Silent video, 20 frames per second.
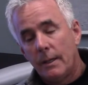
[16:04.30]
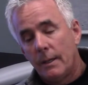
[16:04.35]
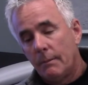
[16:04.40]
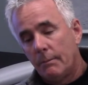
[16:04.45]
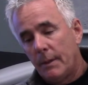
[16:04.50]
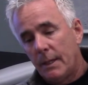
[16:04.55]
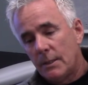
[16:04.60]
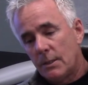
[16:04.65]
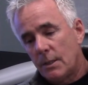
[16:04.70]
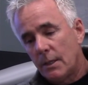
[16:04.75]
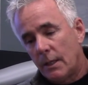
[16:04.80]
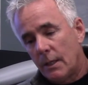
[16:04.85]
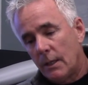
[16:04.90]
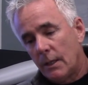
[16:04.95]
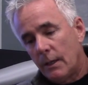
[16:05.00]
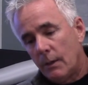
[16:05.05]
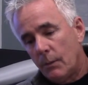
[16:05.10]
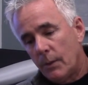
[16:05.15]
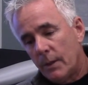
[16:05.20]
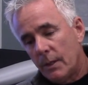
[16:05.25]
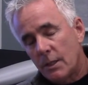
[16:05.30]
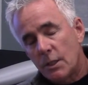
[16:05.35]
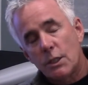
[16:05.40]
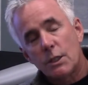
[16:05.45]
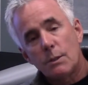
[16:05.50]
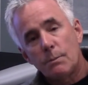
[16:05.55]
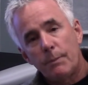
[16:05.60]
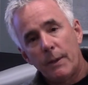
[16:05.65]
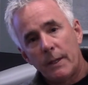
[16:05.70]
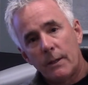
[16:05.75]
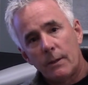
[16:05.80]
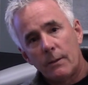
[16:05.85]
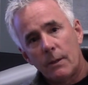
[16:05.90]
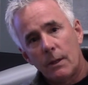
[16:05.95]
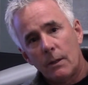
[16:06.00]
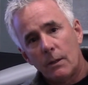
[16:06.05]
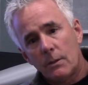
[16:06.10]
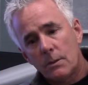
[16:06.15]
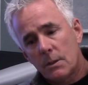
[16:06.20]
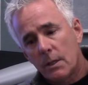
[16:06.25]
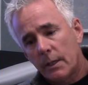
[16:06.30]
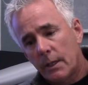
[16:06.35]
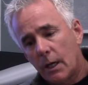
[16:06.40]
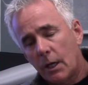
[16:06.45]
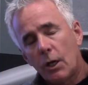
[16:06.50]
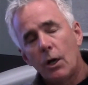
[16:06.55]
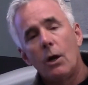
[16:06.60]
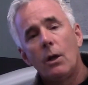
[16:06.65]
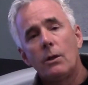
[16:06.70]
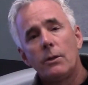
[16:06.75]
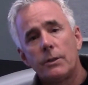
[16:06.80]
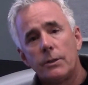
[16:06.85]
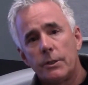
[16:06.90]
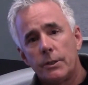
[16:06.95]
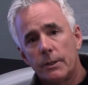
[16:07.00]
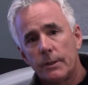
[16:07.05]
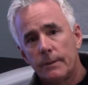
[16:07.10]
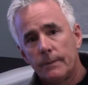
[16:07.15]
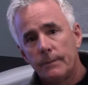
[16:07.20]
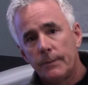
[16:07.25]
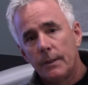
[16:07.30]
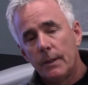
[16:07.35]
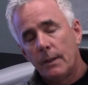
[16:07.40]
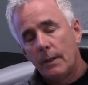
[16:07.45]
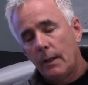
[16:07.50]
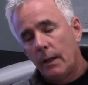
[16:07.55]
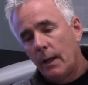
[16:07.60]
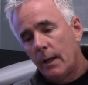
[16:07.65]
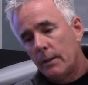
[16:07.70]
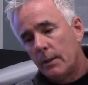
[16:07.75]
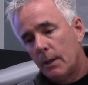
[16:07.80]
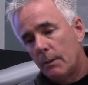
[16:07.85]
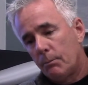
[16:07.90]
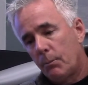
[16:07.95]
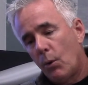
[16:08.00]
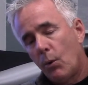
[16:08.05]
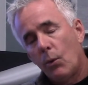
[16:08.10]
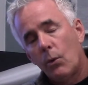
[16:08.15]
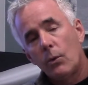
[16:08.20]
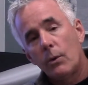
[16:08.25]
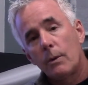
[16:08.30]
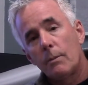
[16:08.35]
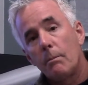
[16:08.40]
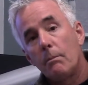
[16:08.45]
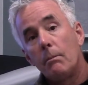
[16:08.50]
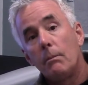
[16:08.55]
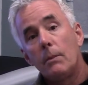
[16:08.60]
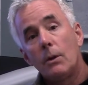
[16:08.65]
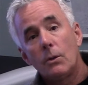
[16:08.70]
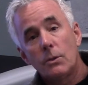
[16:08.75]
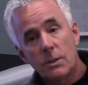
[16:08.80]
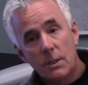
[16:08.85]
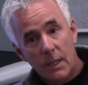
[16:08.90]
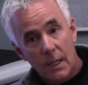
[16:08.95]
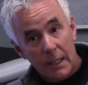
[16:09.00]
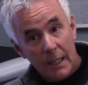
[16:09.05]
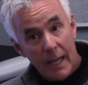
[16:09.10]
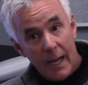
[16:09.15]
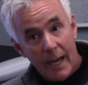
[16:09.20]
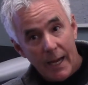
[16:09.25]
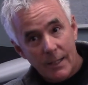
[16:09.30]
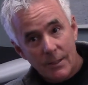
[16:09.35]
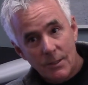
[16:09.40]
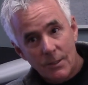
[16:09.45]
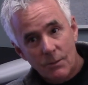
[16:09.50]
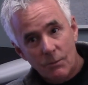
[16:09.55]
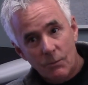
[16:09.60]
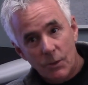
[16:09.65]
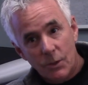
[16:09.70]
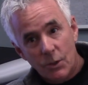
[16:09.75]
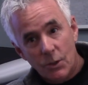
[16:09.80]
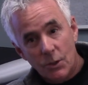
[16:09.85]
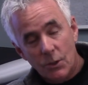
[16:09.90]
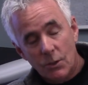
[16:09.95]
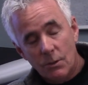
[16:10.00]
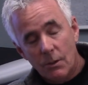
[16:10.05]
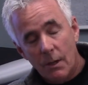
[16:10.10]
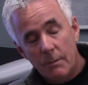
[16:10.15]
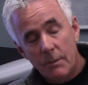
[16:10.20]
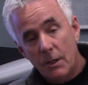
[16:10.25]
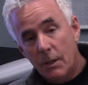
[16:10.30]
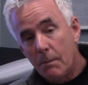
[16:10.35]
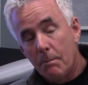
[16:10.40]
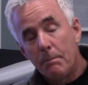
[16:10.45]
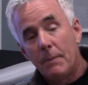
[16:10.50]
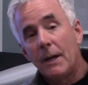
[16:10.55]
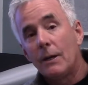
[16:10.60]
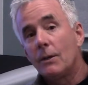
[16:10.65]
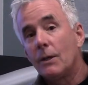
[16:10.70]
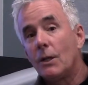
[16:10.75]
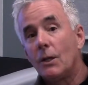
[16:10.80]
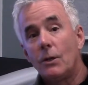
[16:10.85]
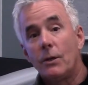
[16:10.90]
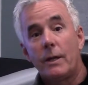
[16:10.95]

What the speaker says: basically with a spinner that looks like a colander, and they pour molten glass, which is, I mean, you can barely look